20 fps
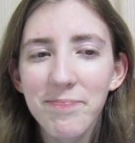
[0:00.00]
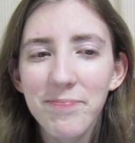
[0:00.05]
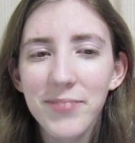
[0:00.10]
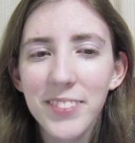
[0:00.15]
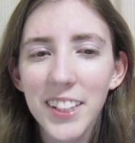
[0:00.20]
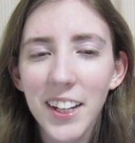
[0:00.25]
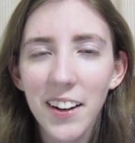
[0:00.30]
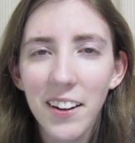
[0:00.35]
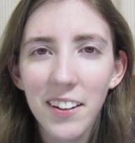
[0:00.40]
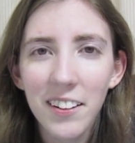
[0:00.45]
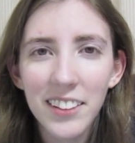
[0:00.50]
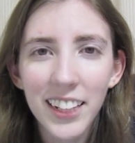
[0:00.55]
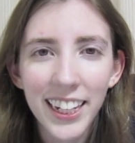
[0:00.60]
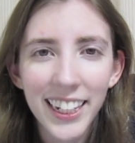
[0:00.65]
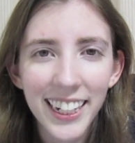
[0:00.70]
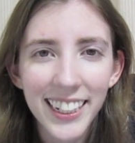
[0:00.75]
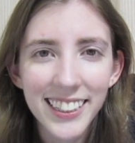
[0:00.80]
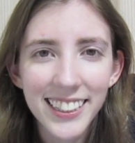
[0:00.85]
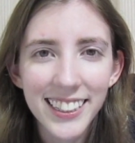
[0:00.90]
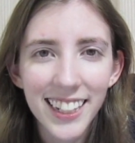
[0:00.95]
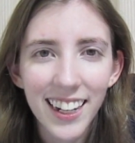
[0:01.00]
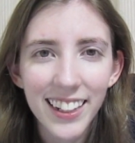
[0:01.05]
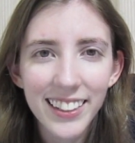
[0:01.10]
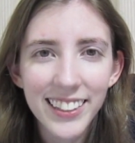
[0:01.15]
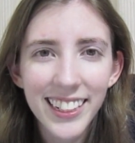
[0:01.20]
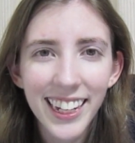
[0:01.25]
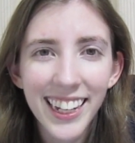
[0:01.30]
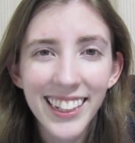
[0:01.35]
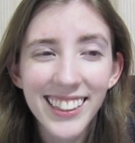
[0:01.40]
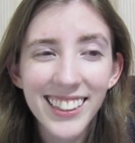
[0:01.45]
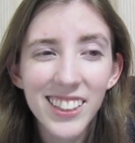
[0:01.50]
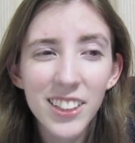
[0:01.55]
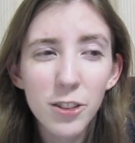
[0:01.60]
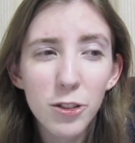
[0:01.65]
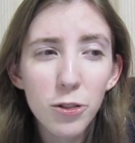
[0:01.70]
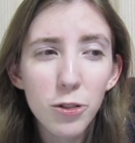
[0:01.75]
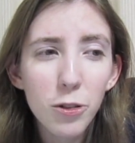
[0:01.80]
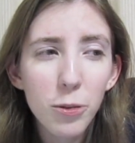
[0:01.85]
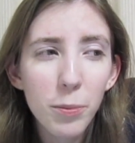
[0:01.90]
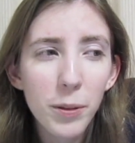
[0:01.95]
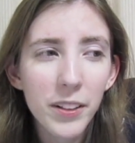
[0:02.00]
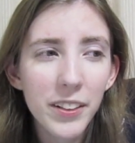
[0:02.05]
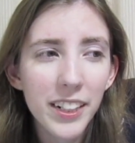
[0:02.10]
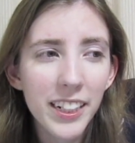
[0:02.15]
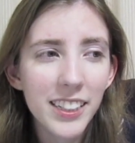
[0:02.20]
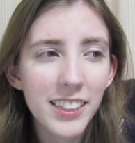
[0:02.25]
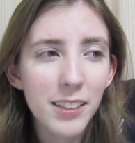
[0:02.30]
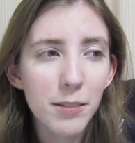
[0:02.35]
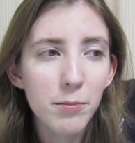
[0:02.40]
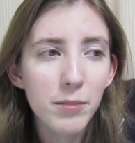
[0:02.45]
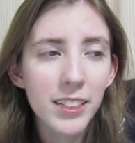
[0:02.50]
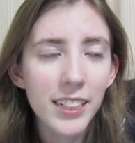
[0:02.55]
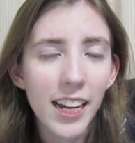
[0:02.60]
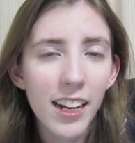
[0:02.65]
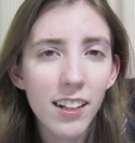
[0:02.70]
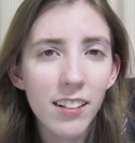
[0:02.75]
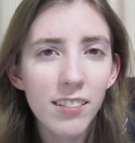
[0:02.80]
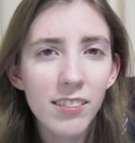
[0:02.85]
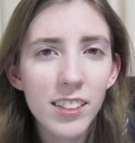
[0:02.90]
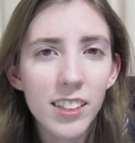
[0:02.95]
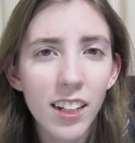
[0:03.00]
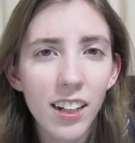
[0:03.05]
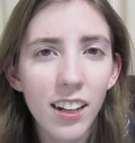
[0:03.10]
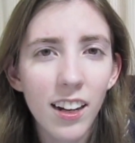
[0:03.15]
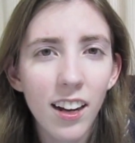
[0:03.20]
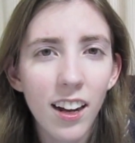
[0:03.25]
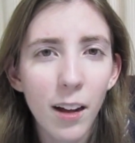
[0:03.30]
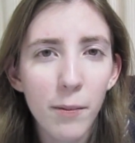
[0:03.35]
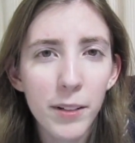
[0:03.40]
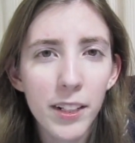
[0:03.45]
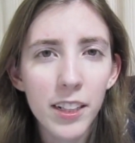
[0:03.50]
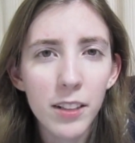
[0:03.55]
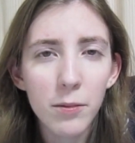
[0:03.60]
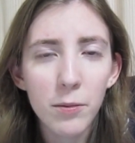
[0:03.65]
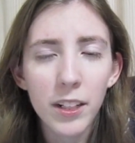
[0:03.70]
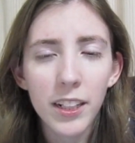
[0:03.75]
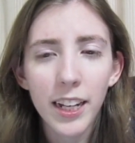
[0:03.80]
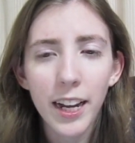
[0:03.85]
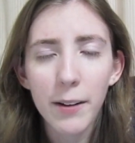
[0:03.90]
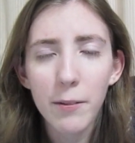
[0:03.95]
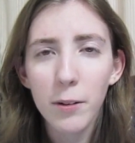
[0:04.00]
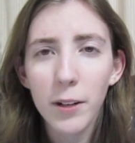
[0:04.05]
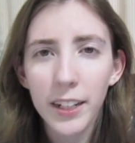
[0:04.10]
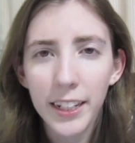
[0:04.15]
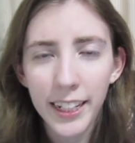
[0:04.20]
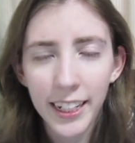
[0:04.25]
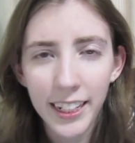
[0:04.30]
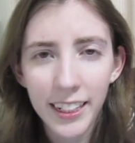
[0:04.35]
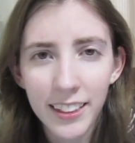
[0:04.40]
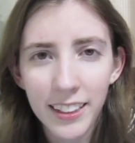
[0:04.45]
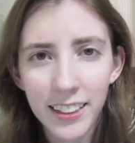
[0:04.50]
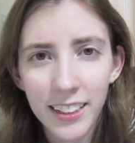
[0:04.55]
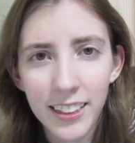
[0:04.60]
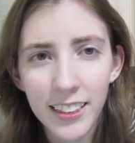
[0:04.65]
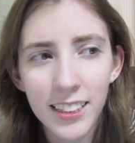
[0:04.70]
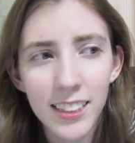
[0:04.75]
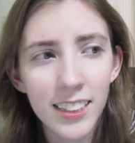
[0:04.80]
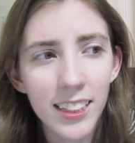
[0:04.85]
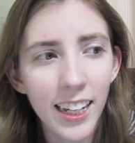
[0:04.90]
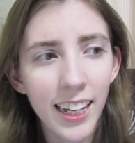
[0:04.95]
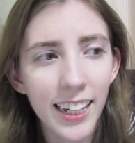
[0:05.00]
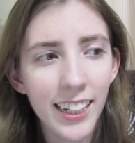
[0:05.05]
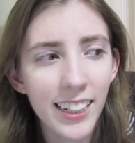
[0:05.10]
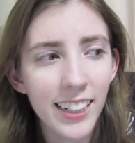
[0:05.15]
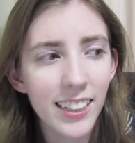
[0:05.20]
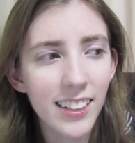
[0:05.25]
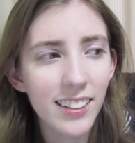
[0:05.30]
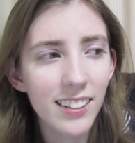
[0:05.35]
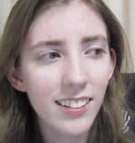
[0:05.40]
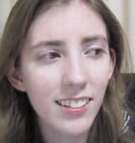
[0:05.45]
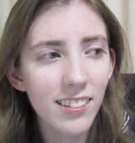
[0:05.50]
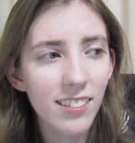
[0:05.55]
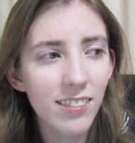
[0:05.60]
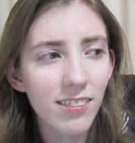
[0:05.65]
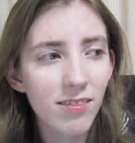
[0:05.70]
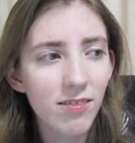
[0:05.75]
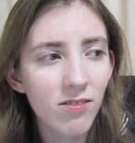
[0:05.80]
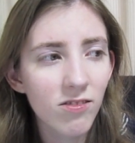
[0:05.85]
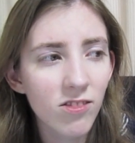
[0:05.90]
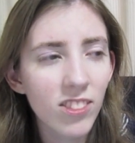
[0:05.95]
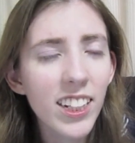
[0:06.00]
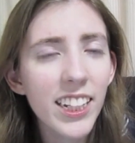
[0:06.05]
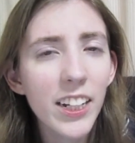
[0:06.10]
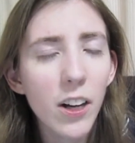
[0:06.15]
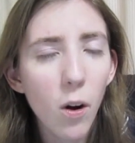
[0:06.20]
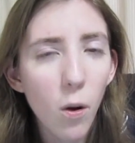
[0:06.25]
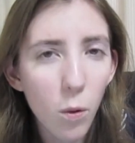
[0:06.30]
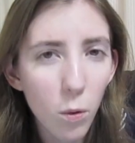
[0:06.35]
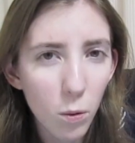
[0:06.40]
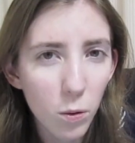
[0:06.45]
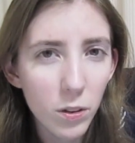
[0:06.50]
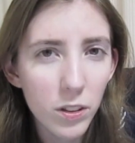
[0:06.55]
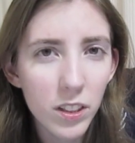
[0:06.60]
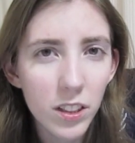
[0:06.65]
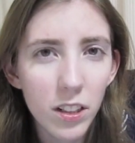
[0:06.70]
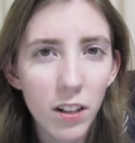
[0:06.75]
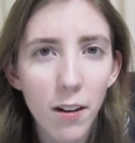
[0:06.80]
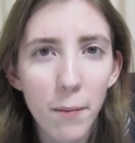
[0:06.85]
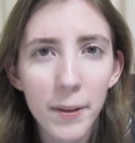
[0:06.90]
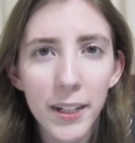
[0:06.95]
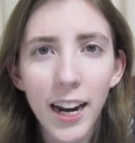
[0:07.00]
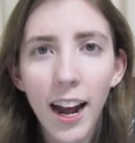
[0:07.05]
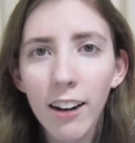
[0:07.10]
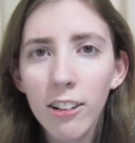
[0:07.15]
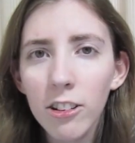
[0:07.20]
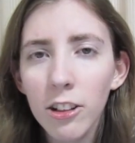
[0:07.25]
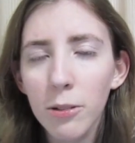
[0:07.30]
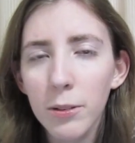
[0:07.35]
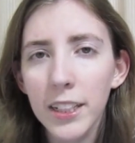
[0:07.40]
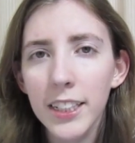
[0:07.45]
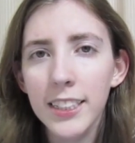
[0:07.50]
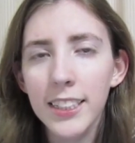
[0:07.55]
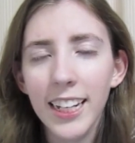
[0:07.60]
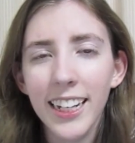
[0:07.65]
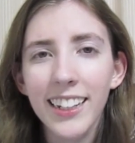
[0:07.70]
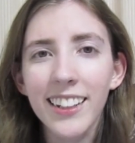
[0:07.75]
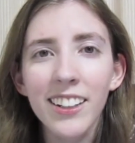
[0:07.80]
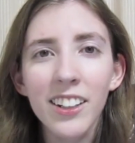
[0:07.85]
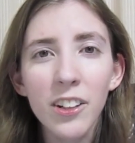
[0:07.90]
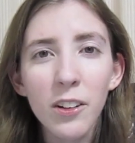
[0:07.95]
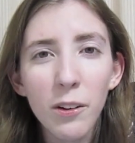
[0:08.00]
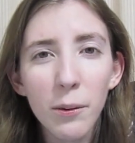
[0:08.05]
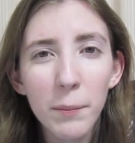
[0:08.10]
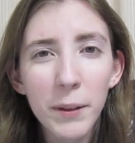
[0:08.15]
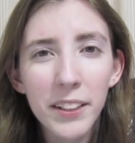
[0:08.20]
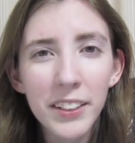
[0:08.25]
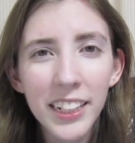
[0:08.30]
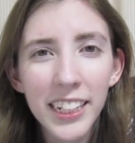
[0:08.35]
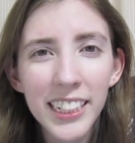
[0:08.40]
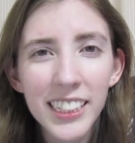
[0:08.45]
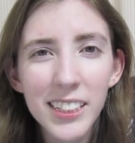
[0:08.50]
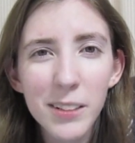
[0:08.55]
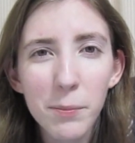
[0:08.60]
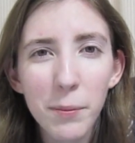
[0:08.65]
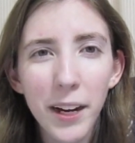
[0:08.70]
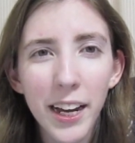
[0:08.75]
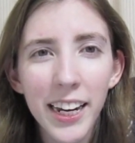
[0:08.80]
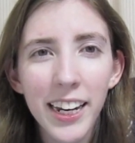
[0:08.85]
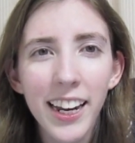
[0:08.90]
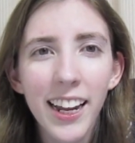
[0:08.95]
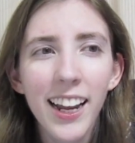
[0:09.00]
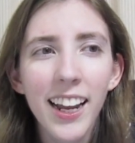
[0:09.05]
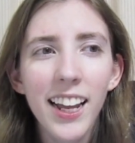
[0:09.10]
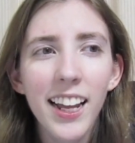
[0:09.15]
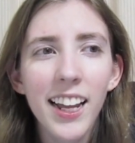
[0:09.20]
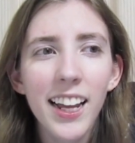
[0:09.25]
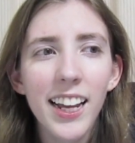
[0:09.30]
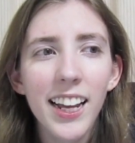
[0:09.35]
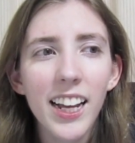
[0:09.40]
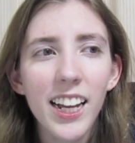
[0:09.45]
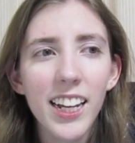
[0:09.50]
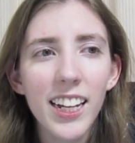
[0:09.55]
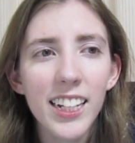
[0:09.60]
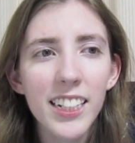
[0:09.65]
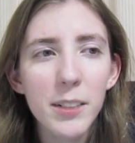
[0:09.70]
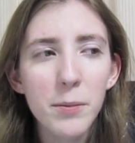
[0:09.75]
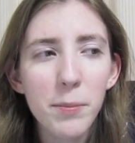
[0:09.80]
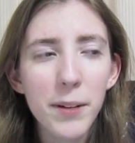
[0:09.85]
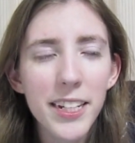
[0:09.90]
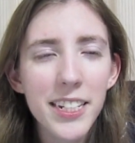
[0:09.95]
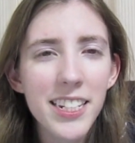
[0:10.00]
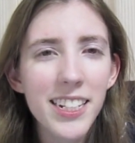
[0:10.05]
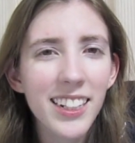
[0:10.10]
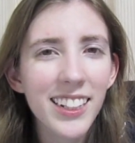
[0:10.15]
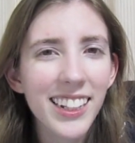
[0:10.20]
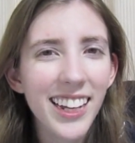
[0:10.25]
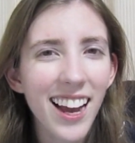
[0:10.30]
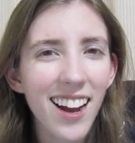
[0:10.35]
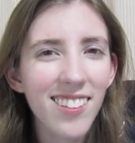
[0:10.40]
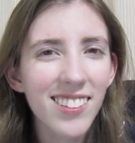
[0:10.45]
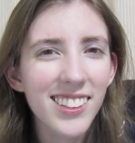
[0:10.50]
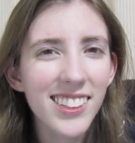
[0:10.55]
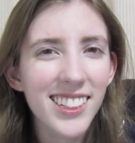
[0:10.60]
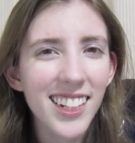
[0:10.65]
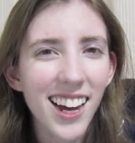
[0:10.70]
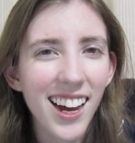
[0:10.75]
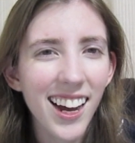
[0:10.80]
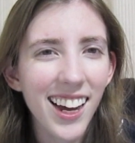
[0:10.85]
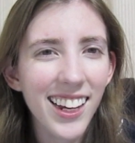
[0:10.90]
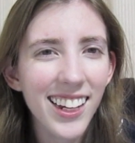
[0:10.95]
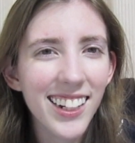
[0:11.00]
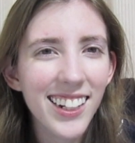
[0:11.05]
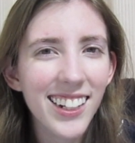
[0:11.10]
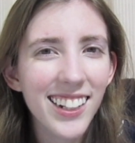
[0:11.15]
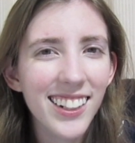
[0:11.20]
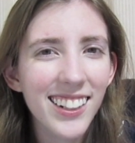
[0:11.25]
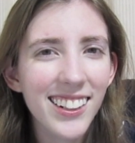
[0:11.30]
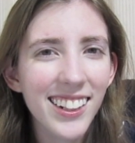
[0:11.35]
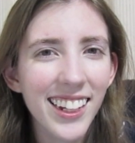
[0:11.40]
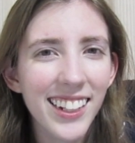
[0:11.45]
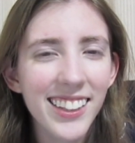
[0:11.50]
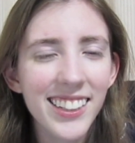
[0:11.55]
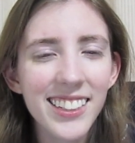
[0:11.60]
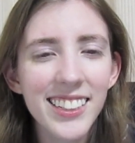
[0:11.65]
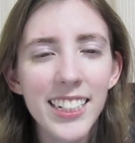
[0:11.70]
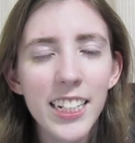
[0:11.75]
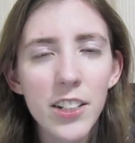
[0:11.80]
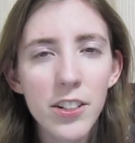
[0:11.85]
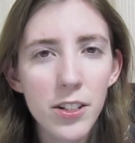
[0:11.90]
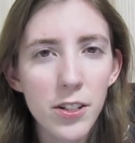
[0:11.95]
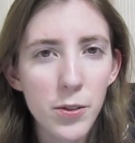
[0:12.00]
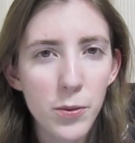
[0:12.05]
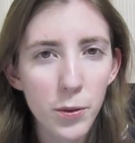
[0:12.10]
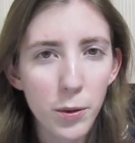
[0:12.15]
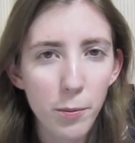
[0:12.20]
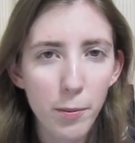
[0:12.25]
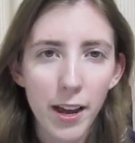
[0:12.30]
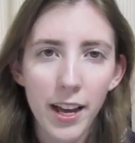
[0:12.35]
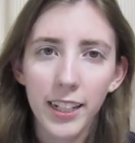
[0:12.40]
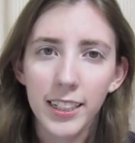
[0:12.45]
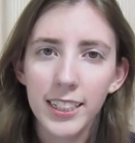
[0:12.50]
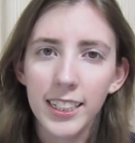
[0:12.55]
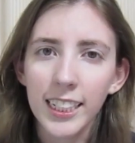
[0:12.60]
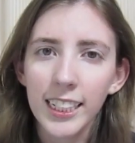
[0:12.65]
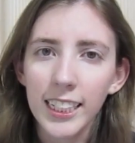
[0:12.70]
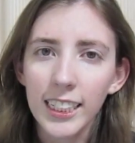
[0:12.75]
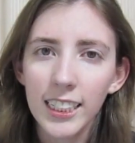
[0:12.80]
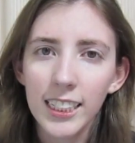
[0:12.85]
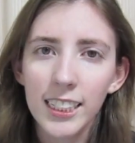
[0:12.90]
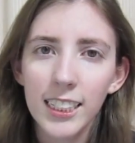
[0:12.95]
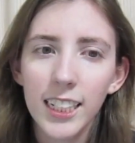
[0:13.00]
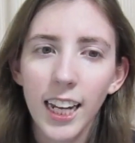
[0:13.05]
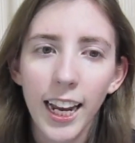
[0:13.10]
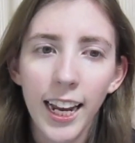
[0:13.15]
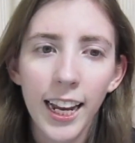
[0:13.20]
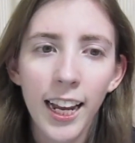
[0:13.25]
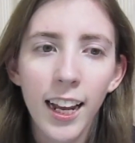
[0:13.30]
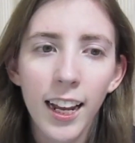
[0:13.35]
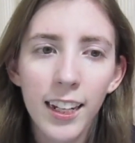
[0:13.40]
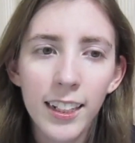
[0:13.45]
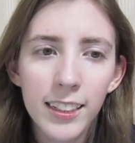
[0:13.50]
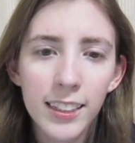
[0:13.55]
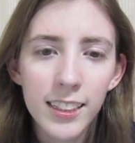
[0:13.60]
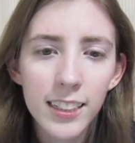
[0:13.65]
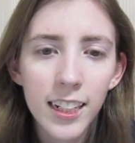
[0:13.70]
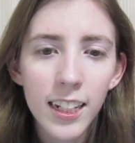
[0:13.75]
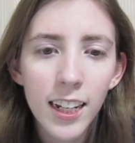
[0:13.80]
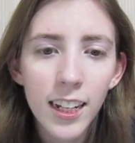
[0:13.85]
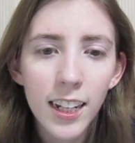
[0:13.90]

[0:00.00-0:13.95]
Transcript: So that kind of sucks. And the school buildings themselves, I mean, the one I work in is, like, really old, so I mean, I don't know what it's like in newer buildings, but it's basically outside. Like, the teacher's room has heat, and